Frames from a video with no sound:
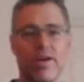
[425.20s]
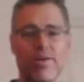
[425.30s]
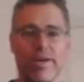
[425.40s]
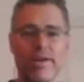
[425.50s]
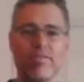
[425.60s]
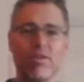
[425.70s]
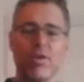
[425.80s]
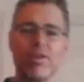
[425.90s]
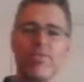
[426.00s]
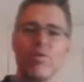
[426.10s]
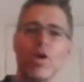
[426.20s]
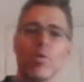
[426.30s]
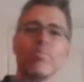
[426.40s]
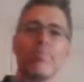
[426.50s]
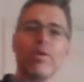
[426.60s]
Okay, so if you
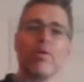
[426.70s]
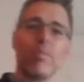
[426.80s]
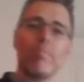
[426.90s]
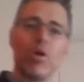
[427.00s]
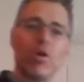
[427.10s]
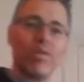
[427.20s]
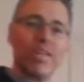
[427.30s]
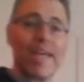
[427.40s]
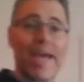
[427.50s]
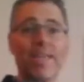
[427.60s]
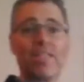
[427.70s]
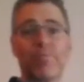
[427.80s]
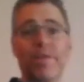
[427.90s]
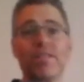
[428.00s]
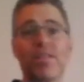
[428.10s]
know a move is 8
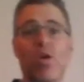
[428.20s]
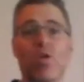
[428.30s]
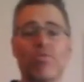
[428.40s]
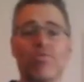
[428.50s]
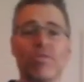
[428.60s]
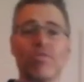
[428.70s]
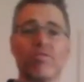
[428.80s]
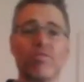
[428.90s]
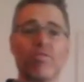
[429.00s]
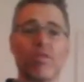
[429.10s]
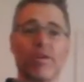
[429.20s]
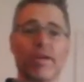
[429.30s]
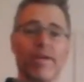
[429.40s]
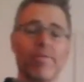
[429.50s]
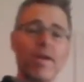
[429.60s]
beats long, for instance,
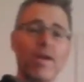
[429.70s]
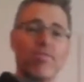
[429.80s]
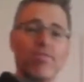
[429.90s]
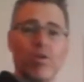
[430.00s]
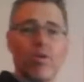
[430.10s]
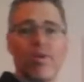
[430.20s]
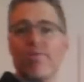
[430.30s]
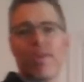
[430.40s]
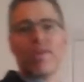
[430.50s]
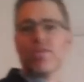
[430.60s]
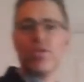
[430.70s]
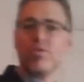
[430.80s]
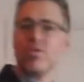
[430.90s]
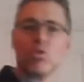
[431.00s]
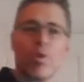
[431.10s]
okay, so let's use
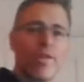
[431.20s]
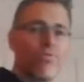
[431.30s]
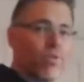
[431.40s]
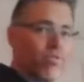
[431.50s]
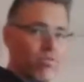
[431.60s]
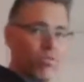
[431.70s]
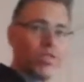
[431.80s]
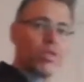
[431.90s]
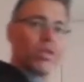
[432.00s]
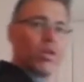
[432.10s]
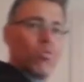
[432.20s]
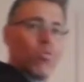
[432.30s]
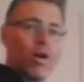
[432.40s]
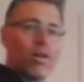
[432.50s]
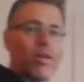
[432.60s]
a sway, for instance, which is going to go
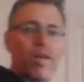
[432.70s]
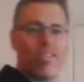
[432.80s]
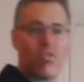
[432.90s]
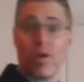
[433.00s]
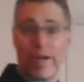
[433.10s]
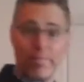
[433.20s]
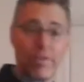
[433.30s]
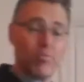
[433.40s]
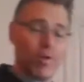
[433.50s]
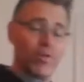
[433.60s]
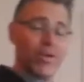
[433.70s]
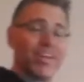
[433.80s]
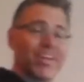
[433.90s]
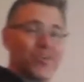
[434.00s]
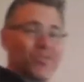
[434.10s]
1, it's not 8 beats, by the way,
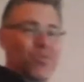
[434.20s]
it goes